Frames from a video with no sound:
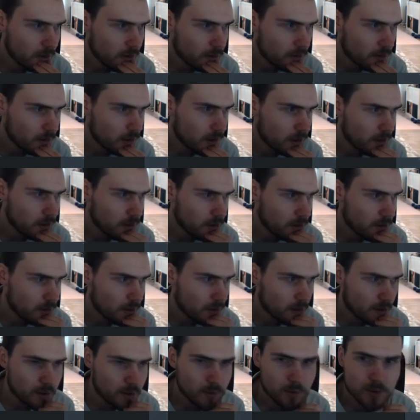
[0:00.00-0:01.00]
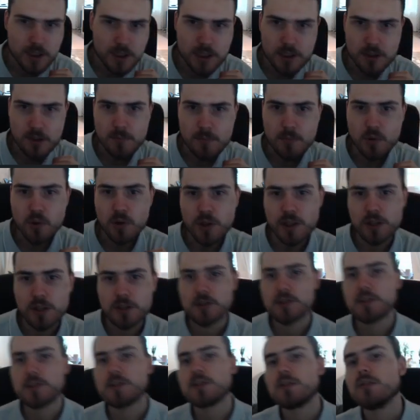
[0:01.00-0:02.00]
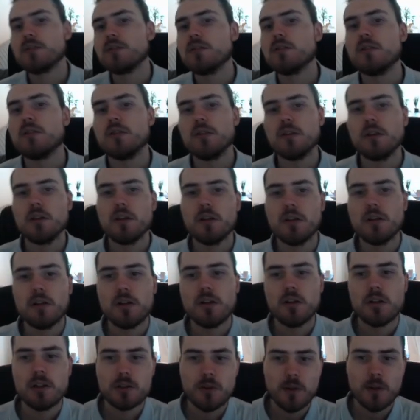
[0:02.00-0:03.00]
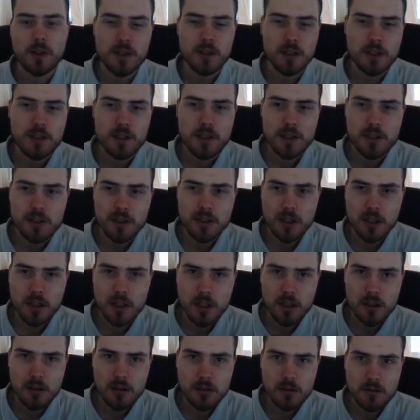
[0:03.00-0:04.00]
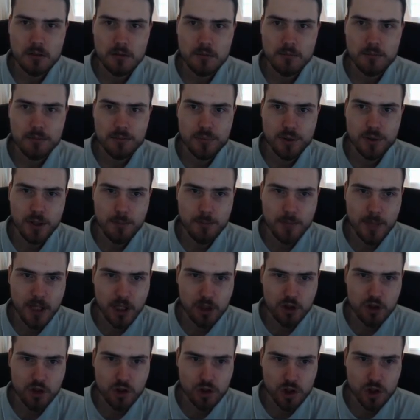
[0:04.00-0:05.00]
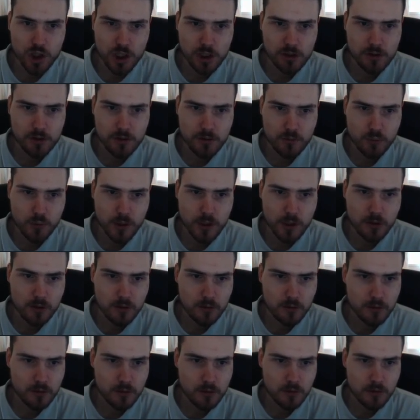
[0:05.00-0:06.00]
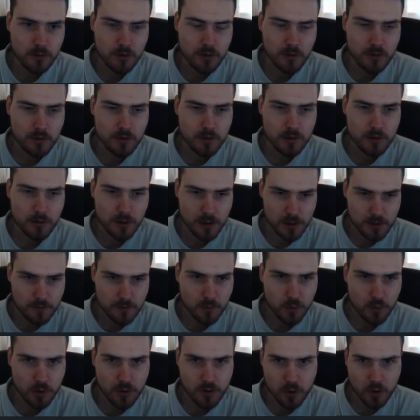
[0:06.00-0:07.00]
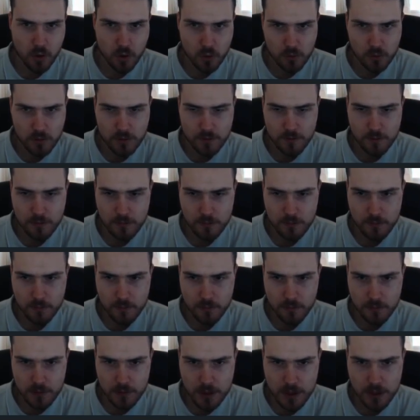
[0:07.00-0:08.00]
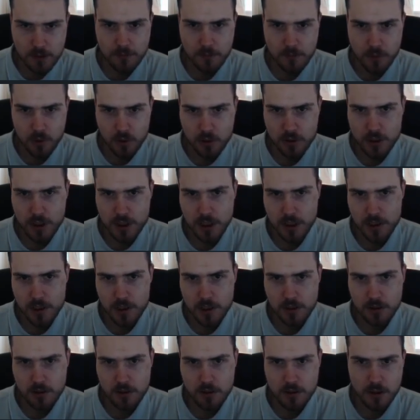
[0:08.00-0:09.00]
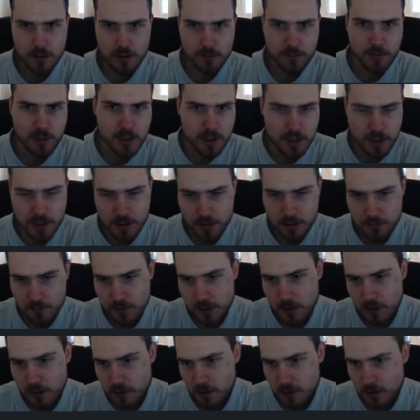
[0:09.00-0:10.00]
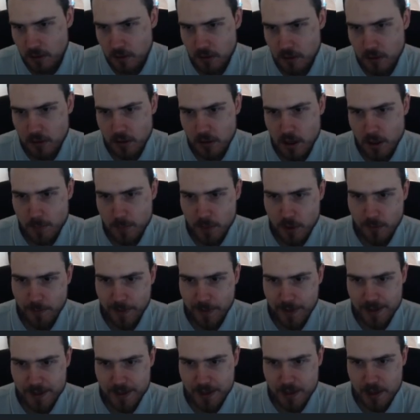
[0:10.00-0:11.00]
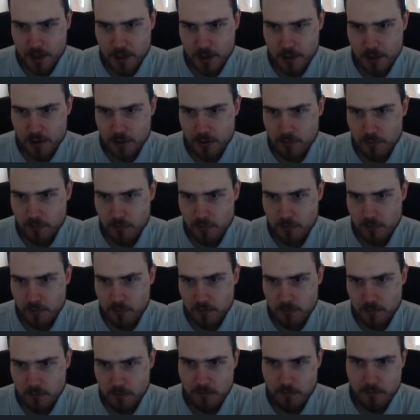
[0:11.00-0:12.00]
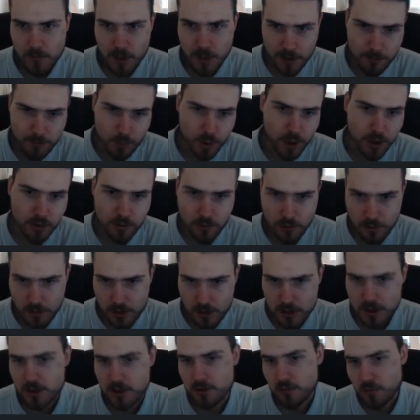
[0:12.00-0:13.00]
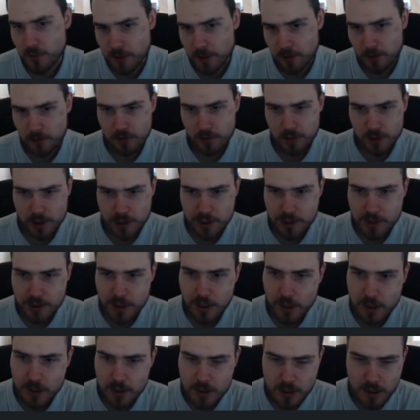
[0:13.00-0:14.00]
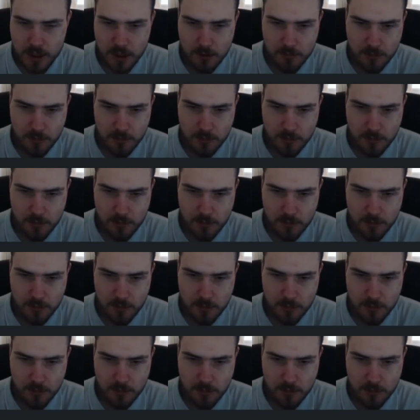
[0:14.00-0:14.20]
Then new season points. So yeah, this is a pretty major change as well. So this for the whole fall season. I'm guessing upcoming seasons might monitor this as well, or just stay the same